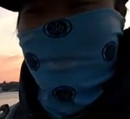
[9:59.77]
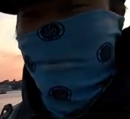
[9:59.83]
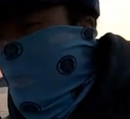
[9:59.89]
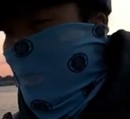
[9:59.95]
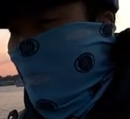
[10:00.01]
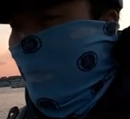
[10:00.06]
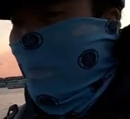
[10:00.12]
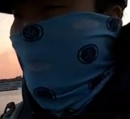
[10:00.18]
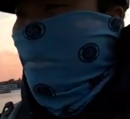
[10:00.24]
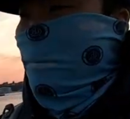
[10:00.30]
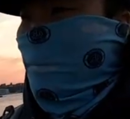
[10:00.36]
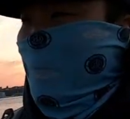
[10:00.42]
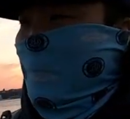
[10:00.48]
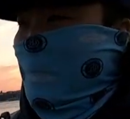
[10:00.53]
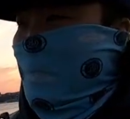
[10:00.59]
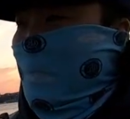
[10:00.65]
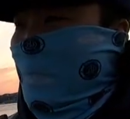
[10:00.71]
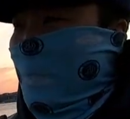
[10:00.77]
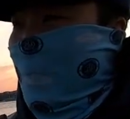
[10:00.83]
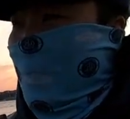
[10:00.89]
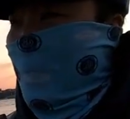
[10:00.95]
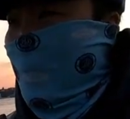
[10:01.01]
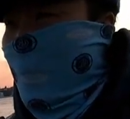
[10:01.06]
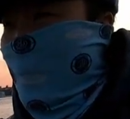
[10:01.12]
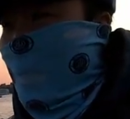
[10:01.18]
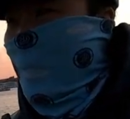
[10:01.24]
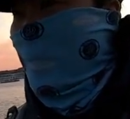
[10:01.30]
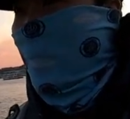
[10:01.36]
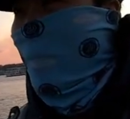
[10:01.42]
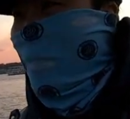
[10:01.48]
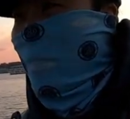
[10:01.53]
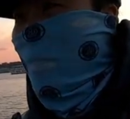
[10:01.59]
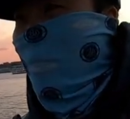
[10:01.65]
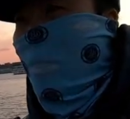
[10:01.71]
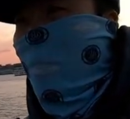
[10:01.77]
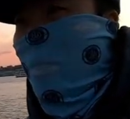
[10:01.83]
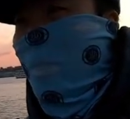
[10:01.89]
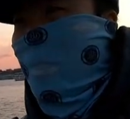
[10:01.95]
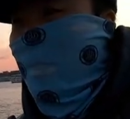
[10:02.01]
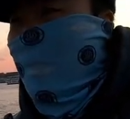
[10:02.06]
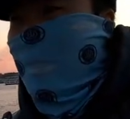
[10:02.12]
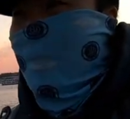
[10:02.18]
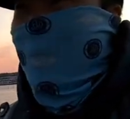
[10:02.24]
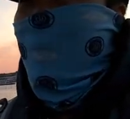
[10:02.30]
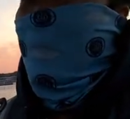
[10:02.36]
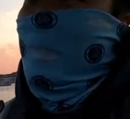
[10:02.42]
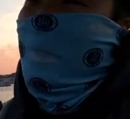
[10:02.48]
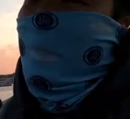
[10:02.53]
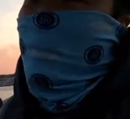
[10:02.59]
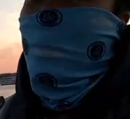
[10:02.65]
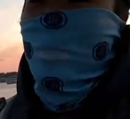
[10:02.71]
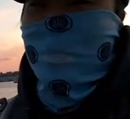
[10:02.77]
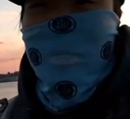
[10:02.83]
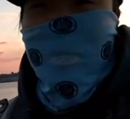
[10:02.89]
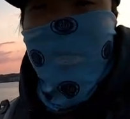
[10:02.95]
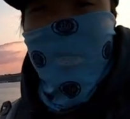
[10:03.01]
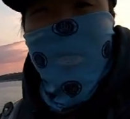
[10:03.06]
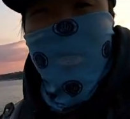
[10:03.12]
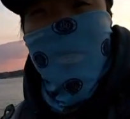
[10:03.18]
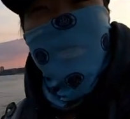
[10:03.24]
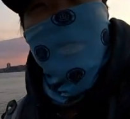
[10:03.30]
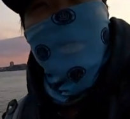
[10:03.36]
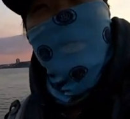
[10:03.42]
And then I met uh, another, I, I, wish I had